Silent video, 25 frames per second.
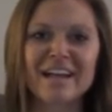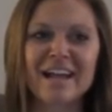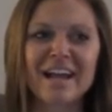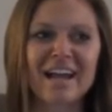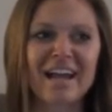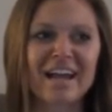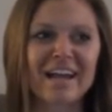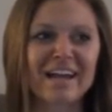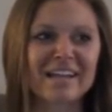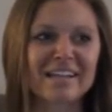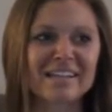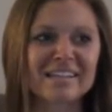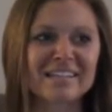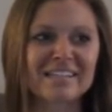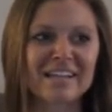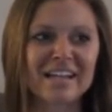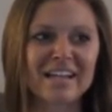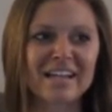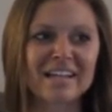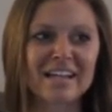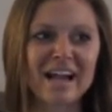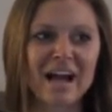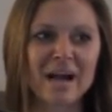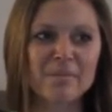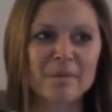and
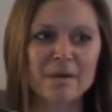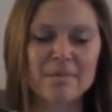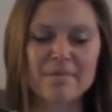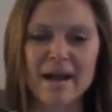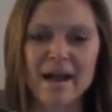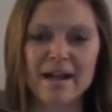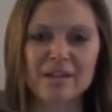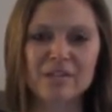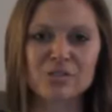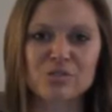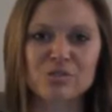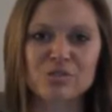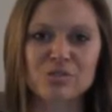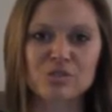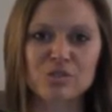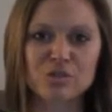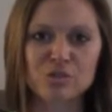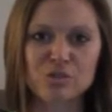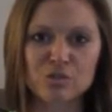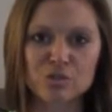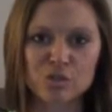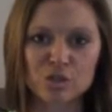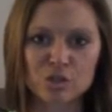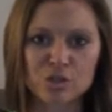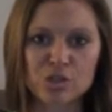I got my master's in
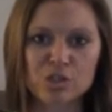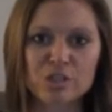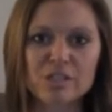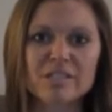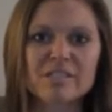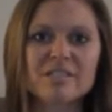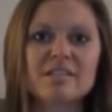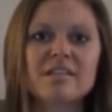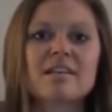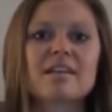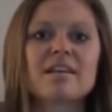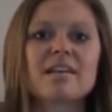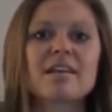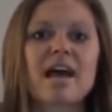nutrition.